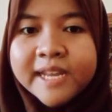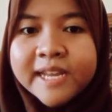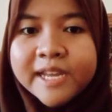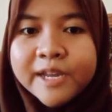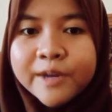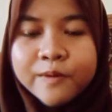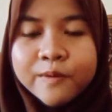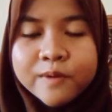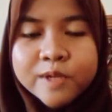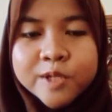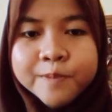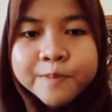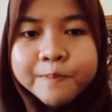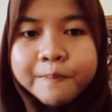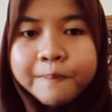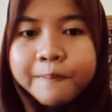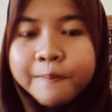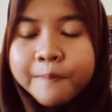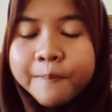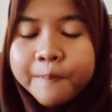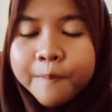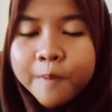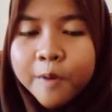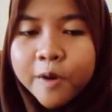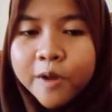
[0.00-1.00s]
he would
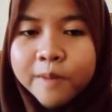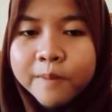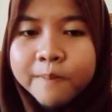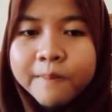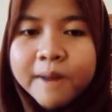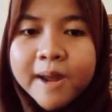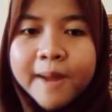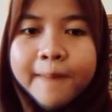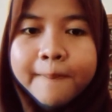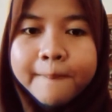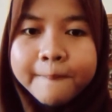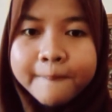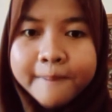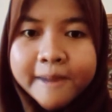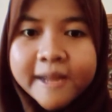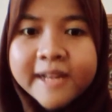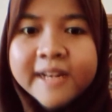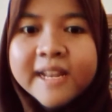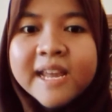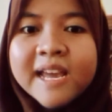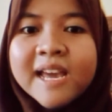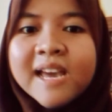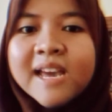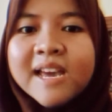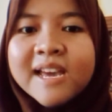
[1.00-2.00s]
spoil my
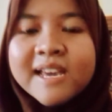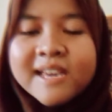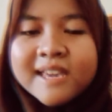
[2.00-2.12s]
pen,